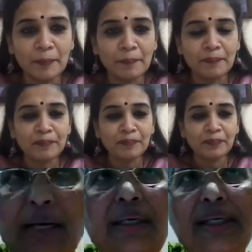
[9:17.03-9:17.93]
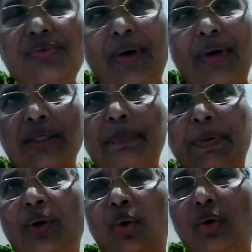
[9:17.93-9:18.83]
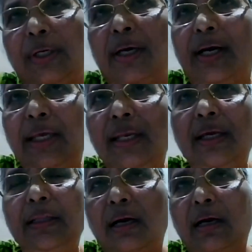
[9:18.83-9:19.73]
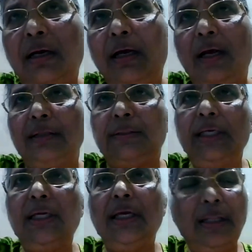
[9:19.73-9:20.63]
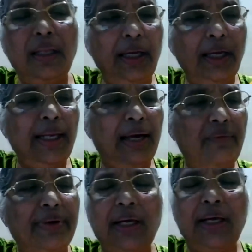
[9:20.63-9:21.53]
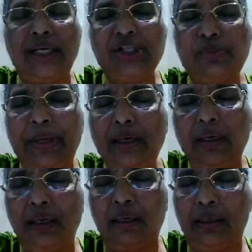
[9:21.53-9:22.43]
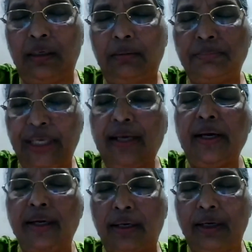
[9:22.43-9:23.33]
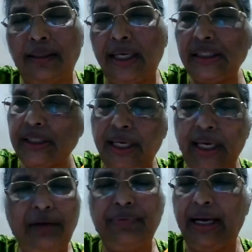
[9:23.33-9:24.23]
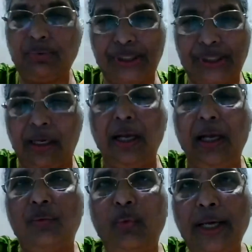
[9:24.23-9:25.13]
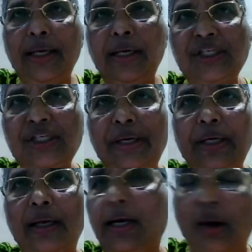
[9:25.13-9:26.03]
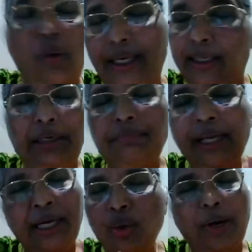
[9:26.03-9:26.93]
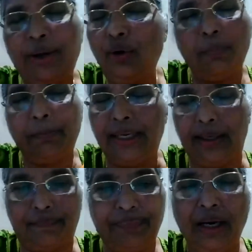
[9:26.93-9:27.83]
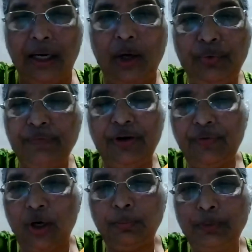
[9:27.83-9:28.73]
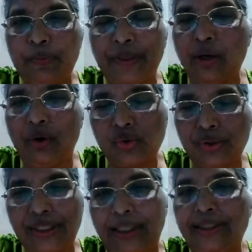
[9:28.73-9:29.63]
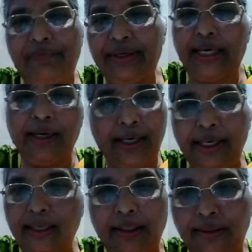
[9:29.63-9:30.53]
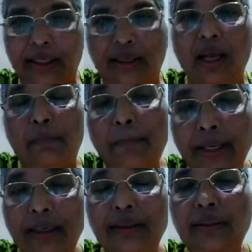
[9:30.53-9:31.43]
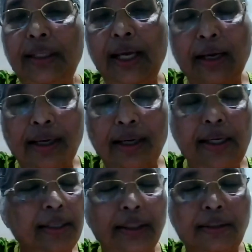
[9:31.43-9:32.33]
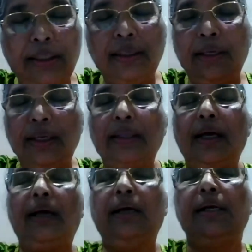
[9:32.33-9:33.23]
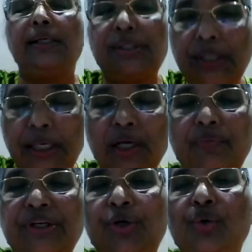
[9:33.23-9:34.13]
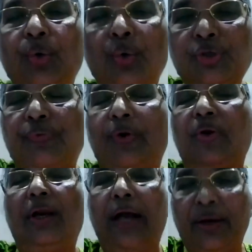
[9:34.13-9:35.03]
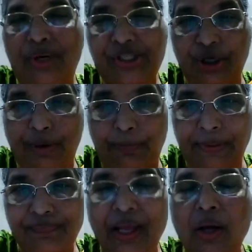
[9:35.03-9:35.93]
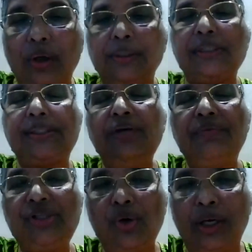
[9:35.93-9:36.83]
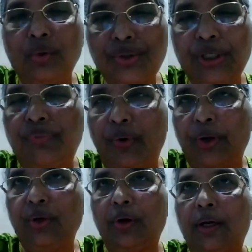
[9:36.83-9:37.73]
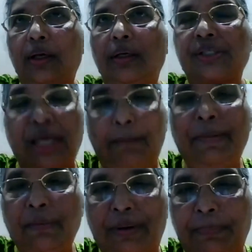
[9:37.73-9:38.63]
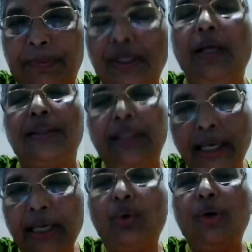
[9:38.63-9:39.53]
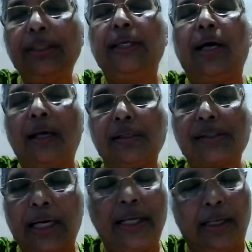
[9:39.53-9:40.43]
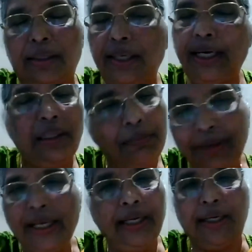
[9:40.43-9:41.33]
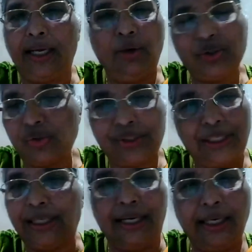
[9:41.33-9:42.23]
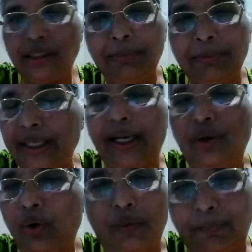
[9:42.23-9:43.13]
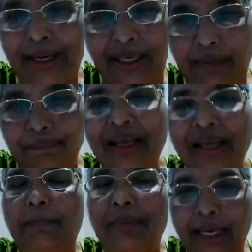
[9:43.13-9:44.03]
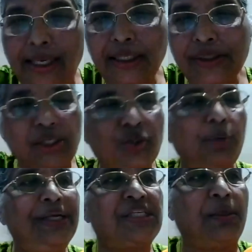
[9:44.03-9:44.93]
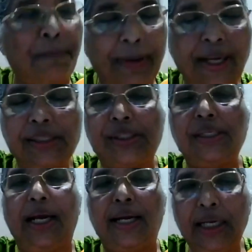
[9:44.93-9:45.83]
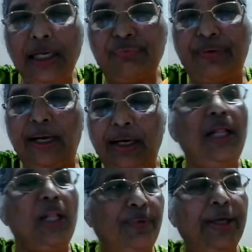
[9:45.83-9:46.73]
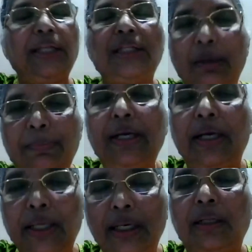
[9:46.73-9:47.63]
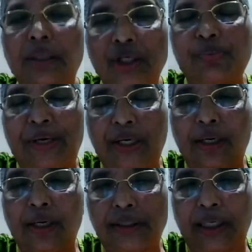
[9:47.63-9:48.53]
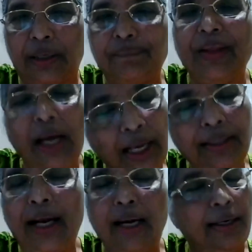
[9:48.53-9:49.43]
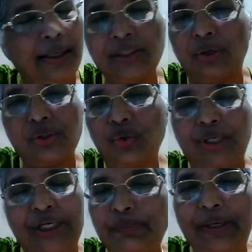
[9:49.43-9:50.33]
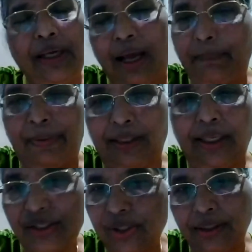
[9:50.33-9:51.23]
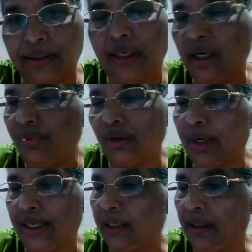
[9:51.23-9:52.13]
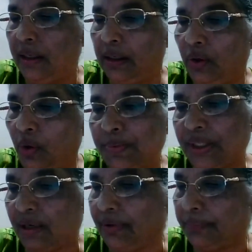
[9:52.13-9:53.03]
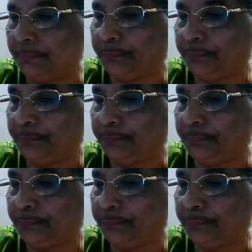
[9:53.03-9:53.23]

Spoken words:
Yes, there it is what has happened now, the cleaning the thing in the area where it is being generated. That is again we have seen. Why it is being done? Okay, if they do, I don't mind. Now, even one of the speaker also said that we can clean the thing, but they are cleaning the thing in the sink which you use for your hand washing purpose, or the sink which you are using for your scrubbing purpose. There only they are cleaning. Let them clean it. I also say that let them clean. I don't mind, but at least there should be a separate sink identified where they'll be cleaning this particular thing, and that is also being happening. That's a third one what I observe.